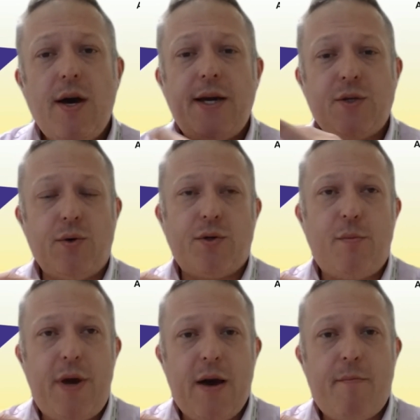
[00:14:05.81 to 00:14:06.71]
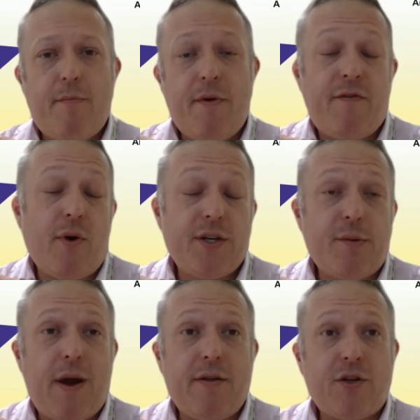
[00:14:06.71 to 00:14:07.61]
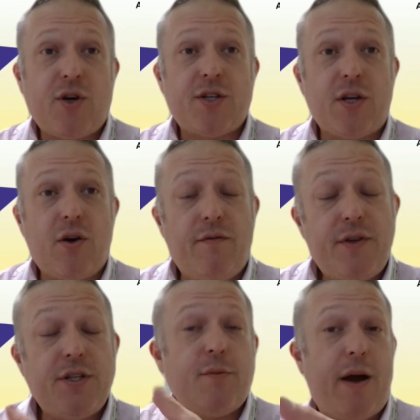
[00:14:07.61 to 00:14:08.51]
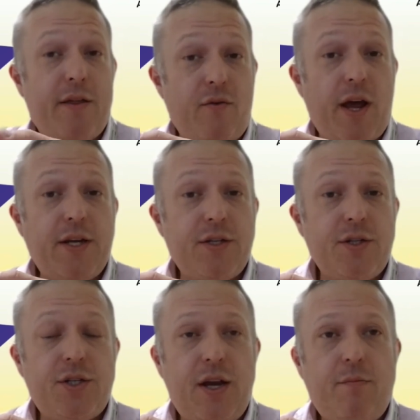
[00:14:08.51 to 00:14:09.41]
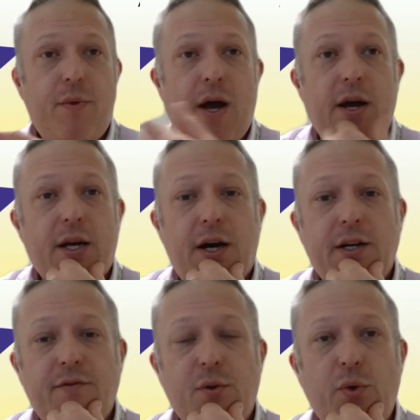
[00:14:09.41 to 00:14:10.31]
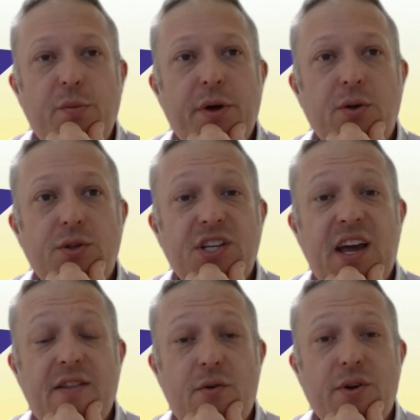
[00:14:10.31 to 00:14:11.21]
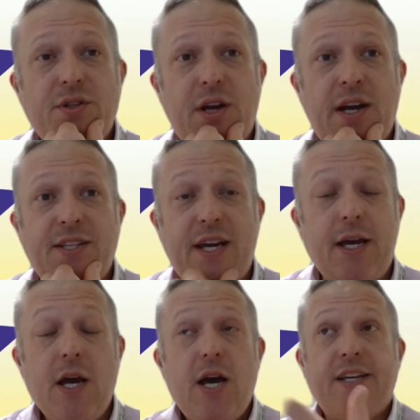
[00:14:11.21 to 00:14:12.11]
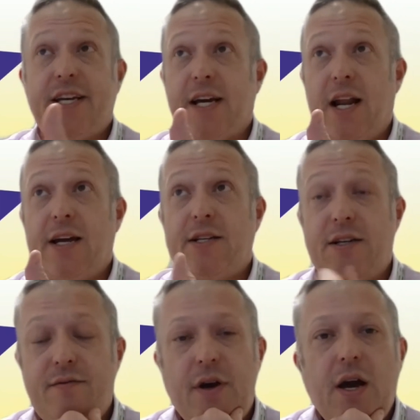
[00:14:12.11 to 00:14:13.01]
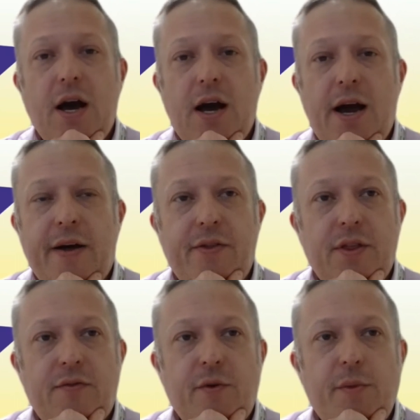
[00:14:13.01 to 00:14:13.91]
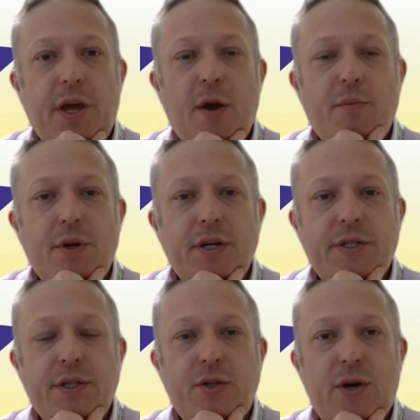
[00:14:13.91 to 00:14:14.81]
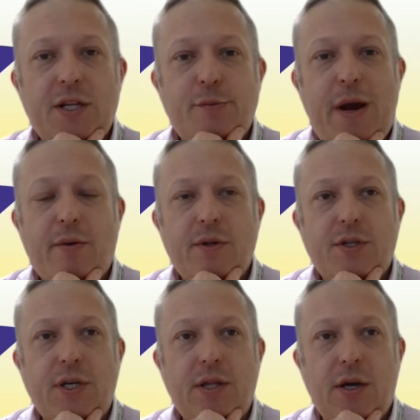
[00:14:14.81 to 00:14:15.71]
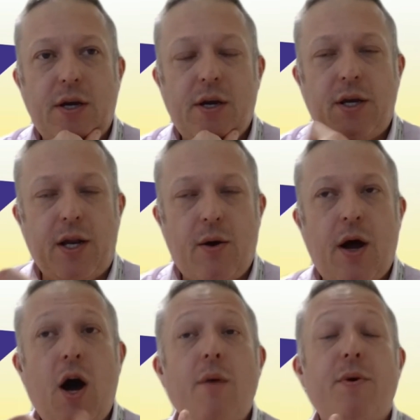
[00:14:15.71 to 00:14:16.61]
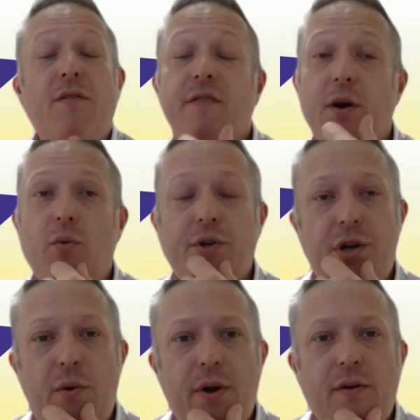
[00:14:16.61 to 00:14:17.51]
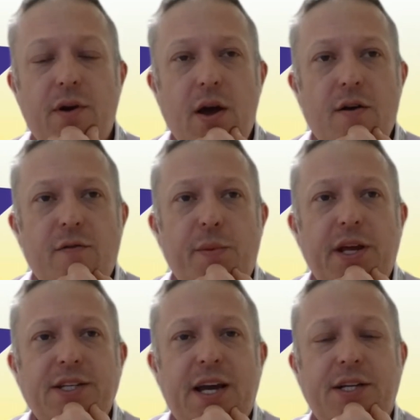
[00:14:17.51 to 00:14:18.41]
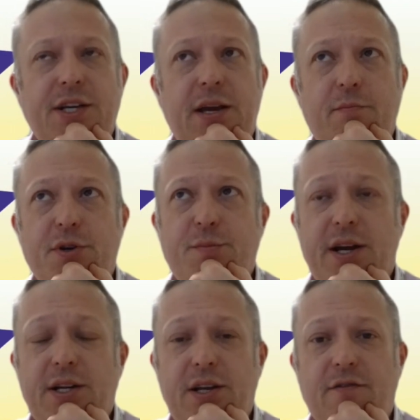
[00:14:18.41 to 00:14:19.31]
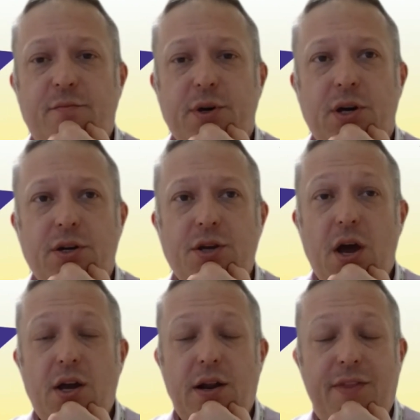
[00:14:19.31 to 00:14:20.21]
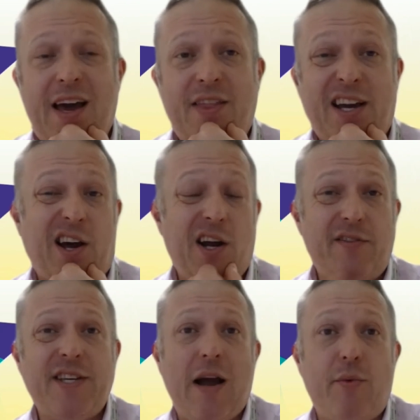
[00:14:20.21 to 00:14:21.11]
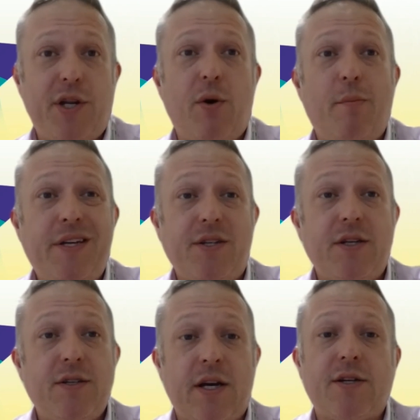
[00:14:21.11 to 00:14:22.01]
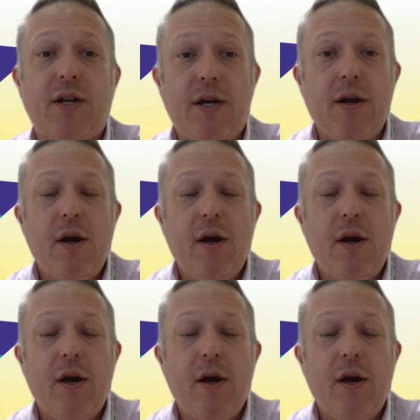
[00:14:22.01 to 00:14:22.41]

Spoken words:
It's also a bit for us about the trust and confidence, about the relationship kind of that we build together as a collective, and from the openness and the transparency that, you know, I hope you feel we're showing from an exec team perspective, because, you know, that kind of is how we do our business actually.